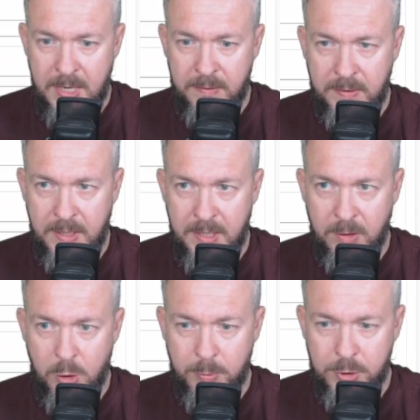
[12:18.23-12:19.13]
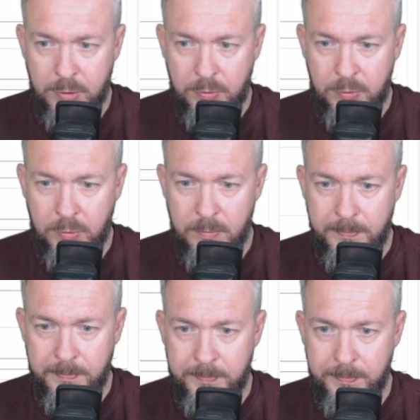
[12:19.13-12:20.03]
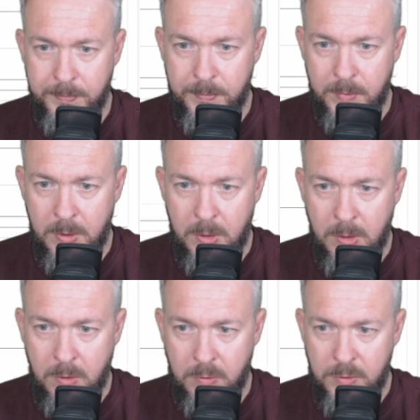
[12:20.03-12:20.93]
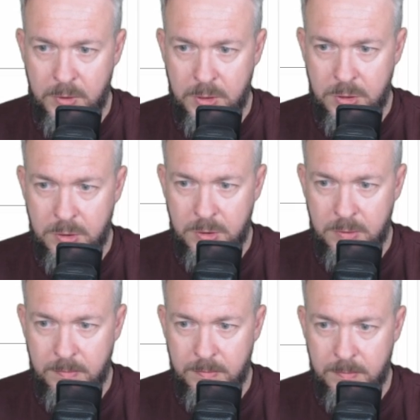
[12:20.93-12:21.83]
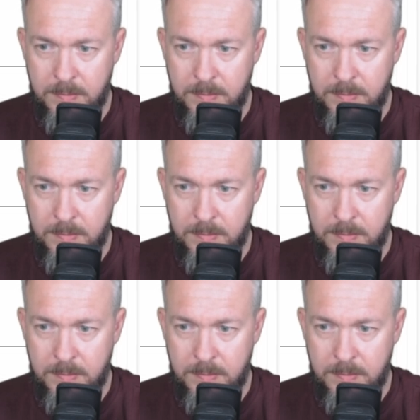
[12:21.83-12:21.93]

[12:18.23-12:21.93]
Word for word: and add option two, condition,